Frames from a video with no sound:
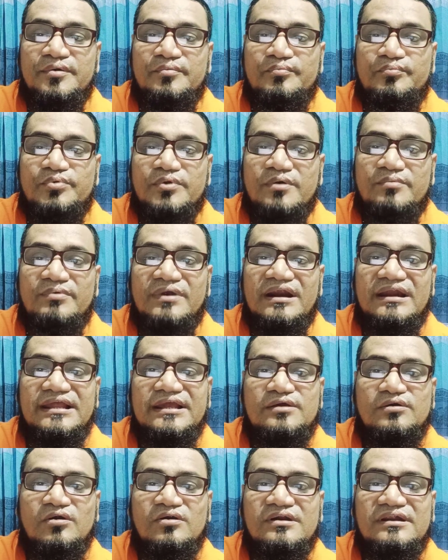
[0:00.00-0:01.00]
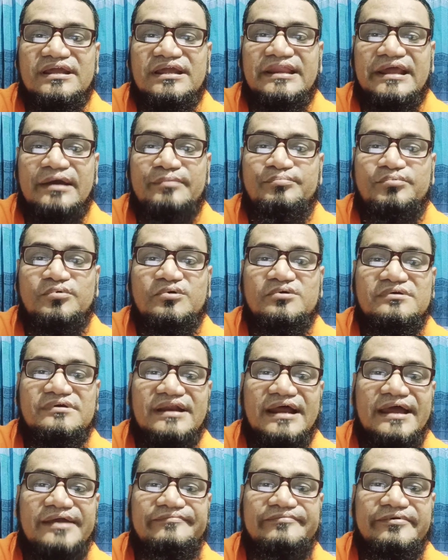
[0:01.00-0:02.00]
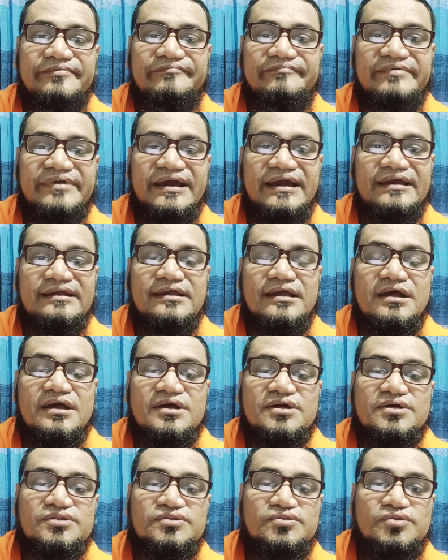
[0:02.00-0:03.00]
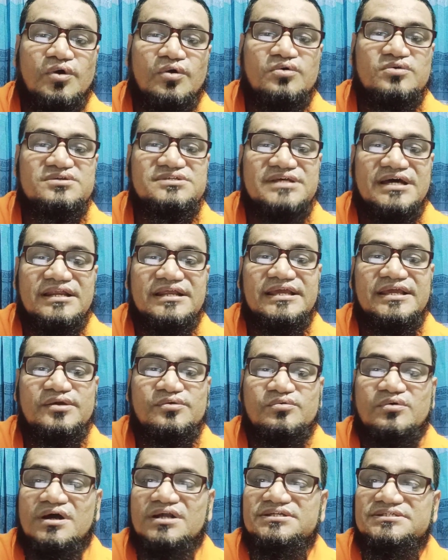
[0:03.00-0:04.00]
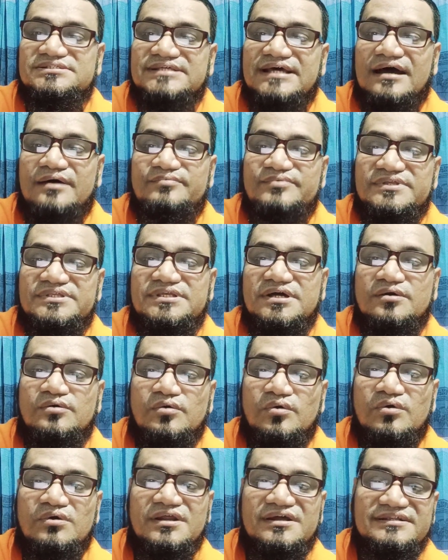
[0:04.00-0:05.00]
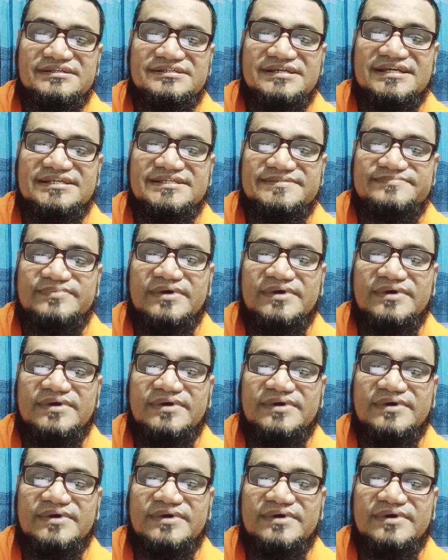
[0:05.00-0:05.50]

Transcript: probably contain a type of rank. Those are keywords some in the goal and just